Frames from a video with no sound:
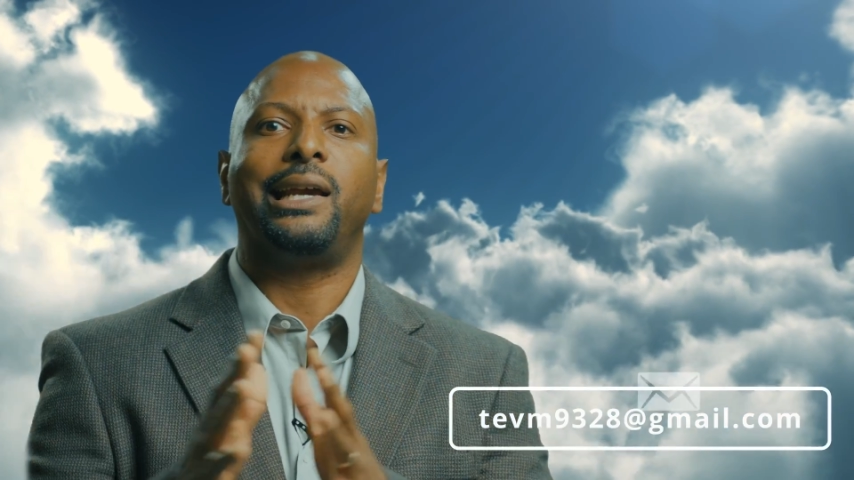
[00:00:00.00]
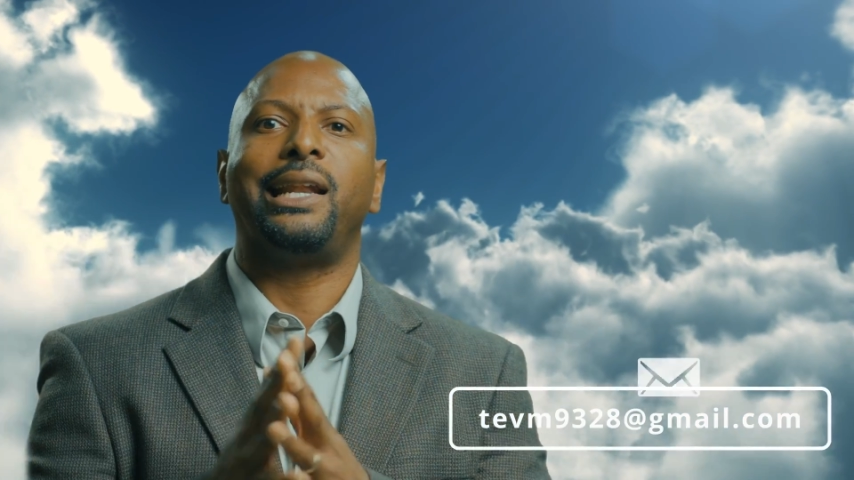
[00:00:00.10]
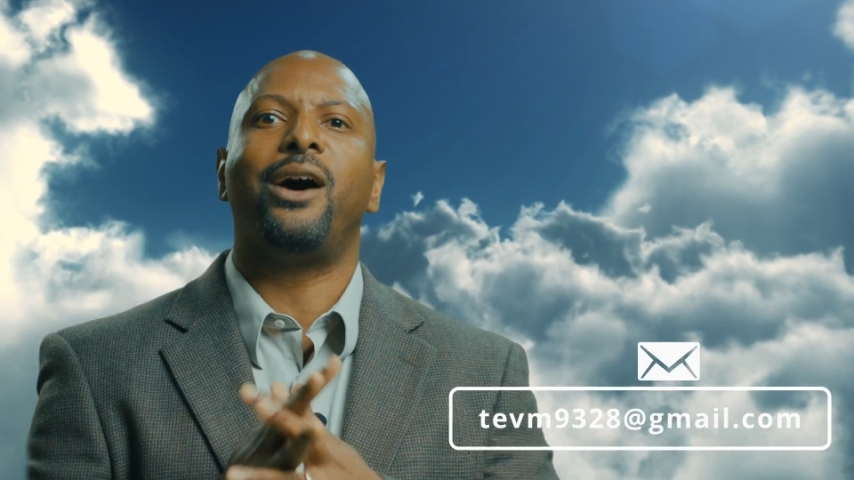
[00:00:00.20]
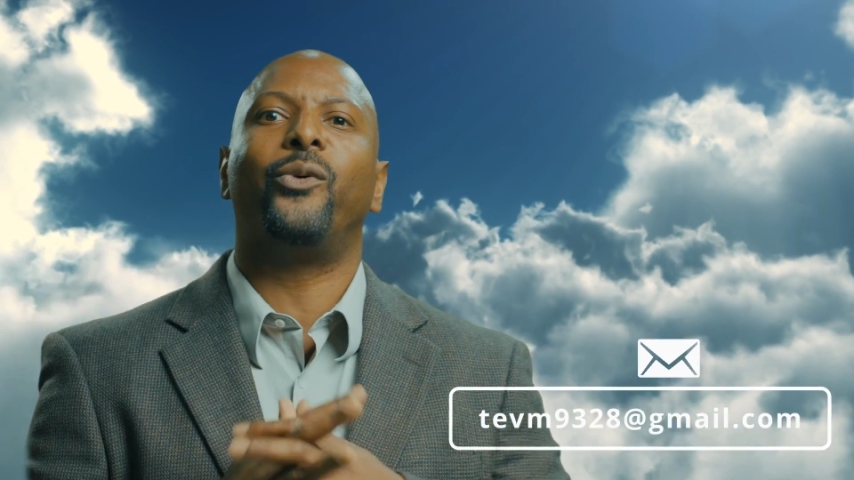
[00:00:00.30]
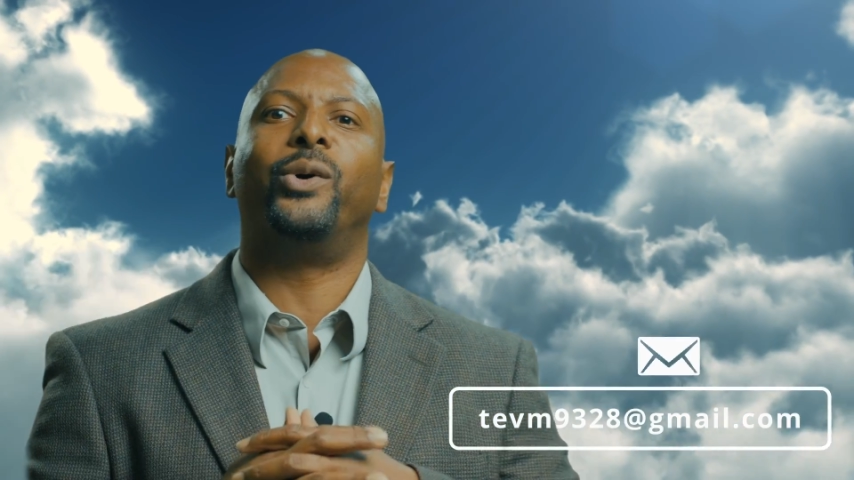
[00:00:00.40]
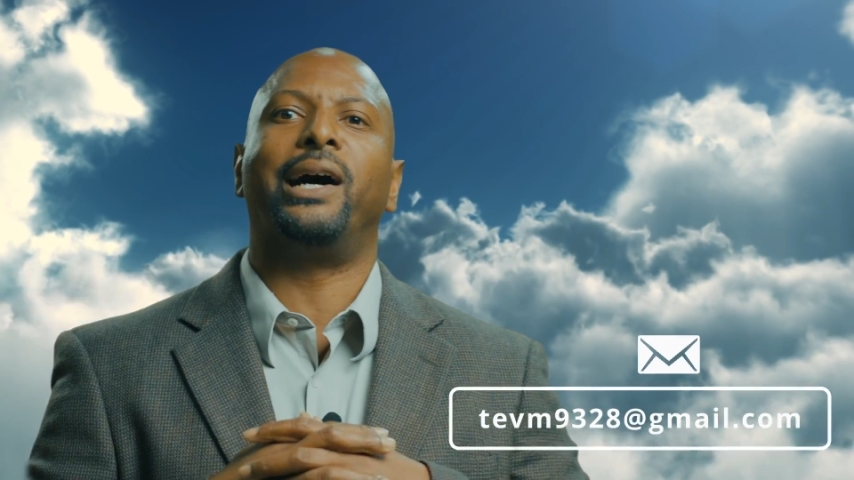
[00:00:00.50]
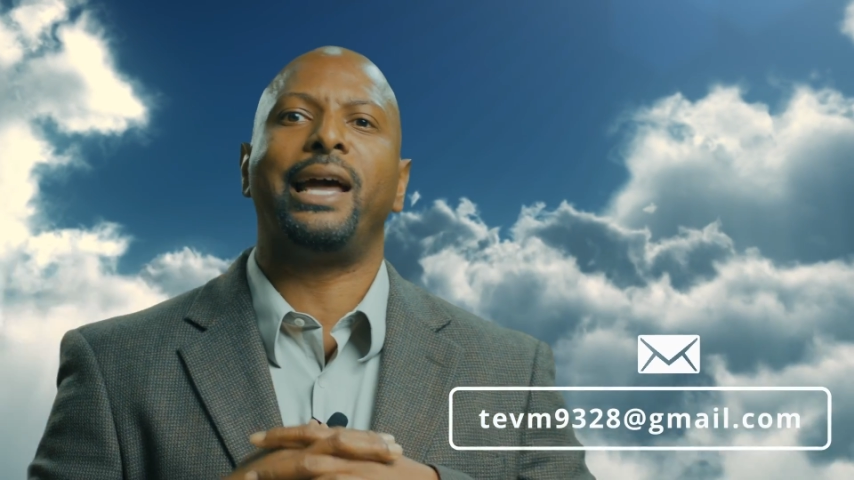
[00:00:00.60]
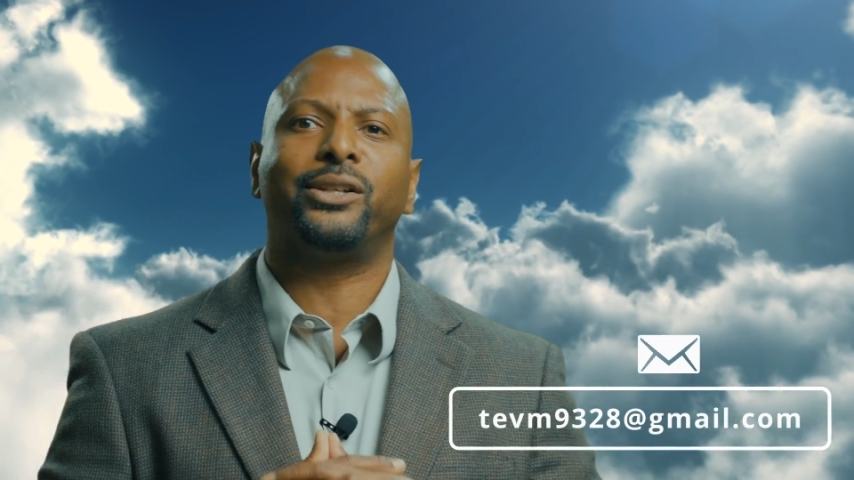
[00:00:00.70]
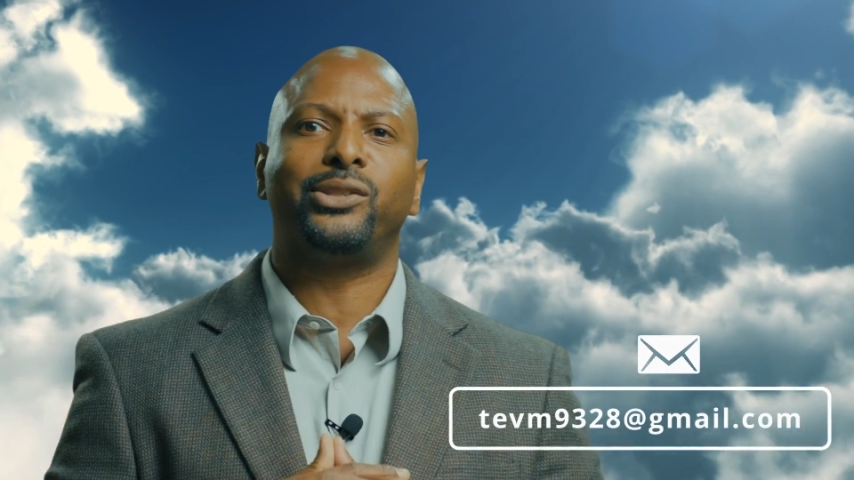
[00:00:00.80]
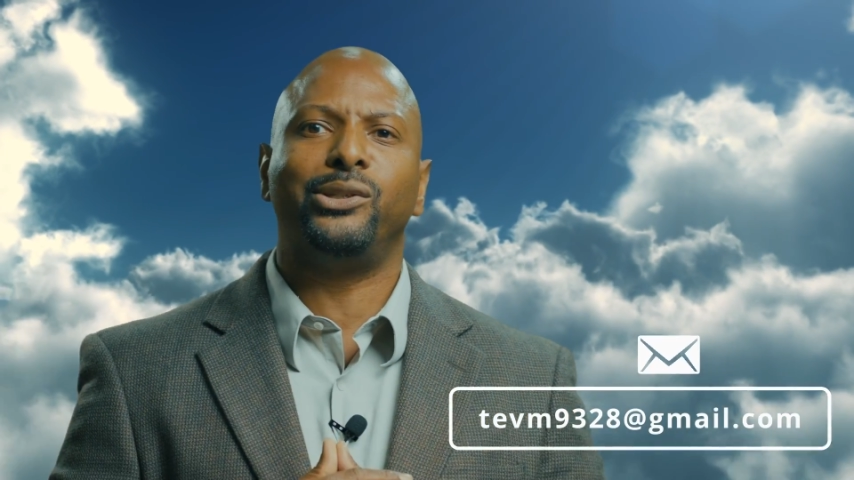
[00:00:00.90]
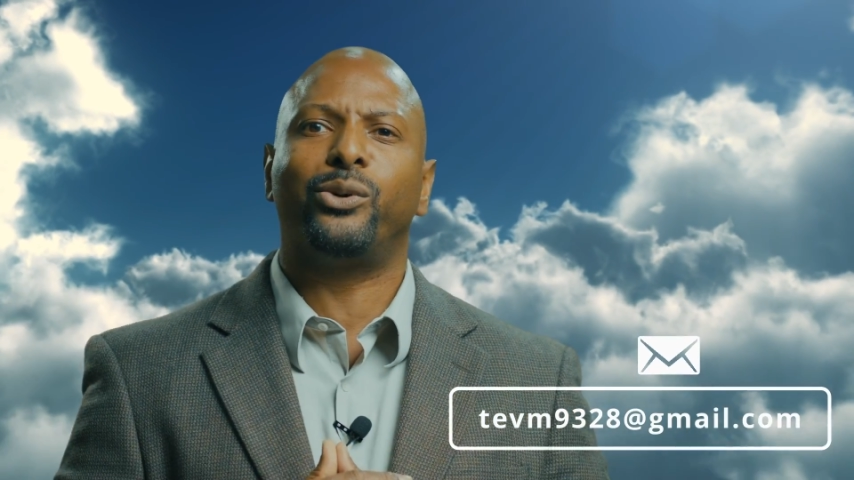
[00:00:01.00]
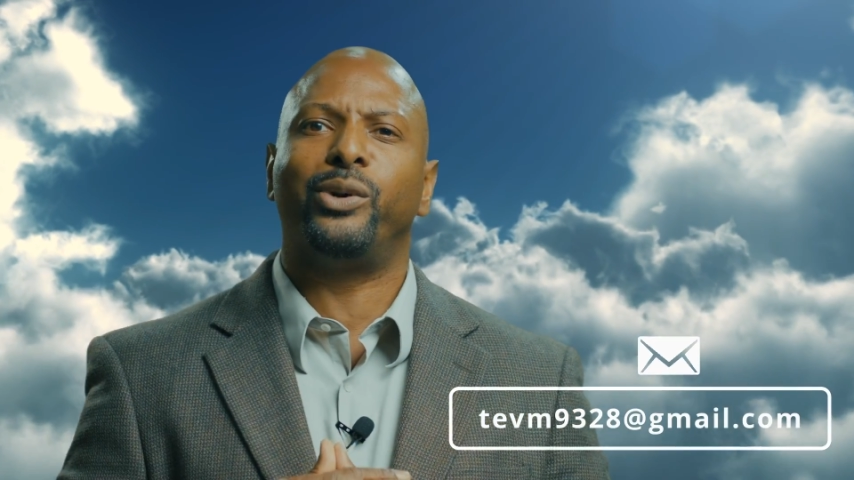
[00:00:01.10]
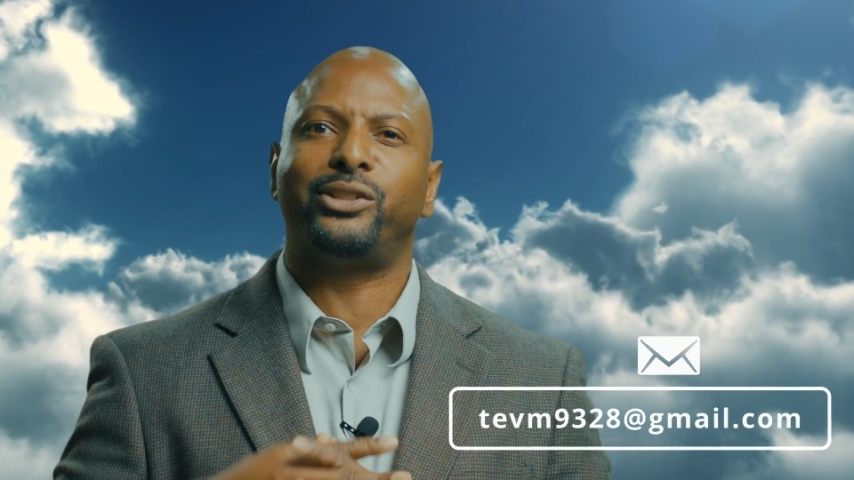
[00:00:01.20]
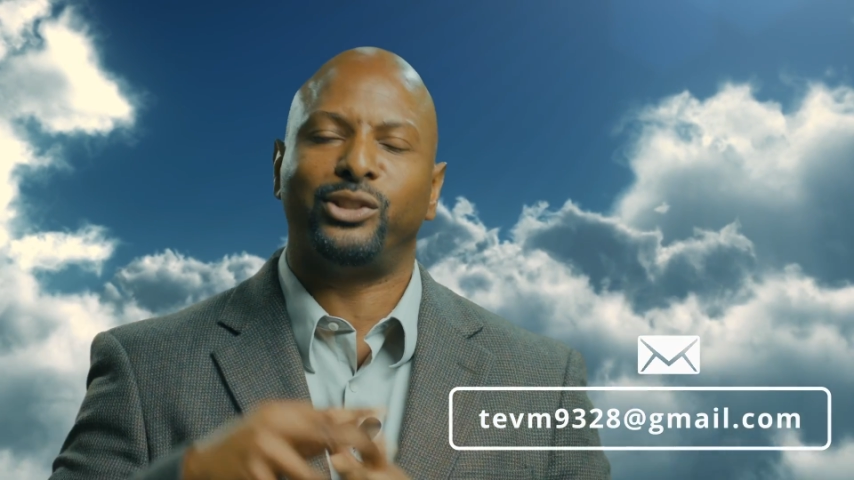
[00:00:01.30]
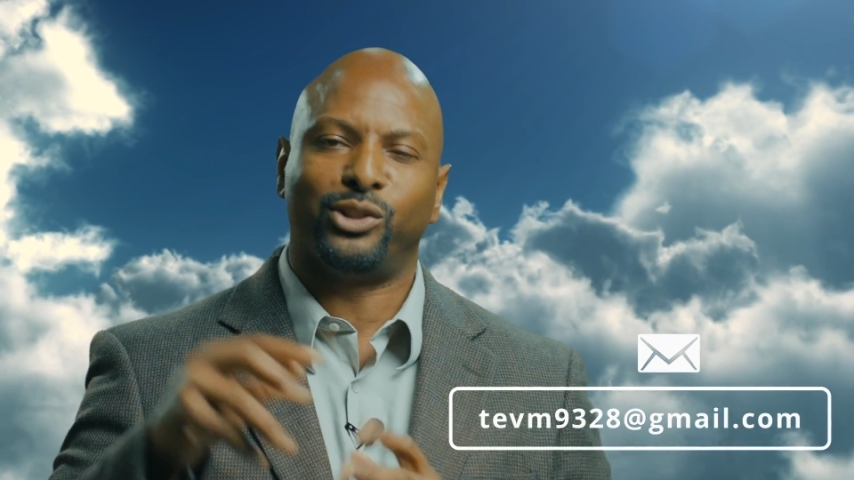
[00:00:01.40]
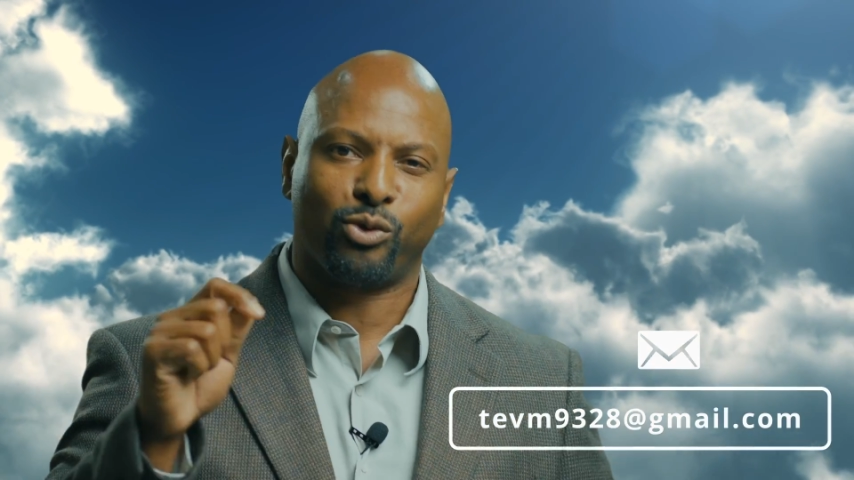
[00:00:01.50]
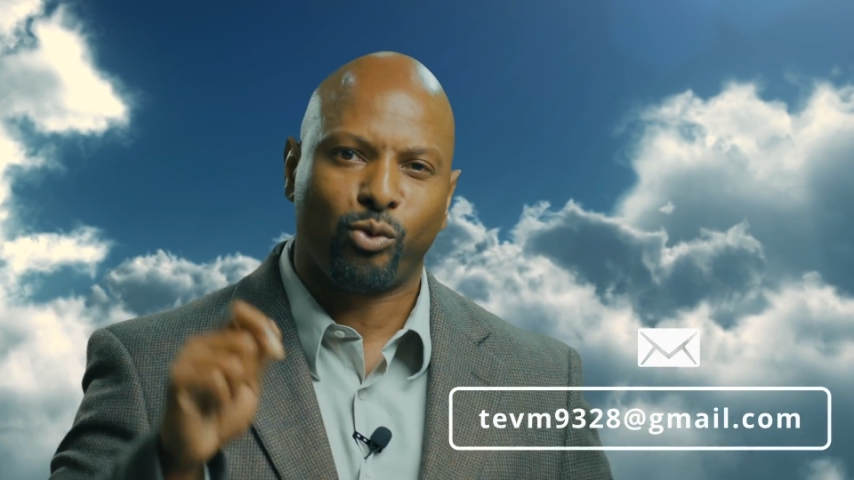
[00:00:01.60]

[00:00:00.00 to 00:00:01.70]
and I will answer your questions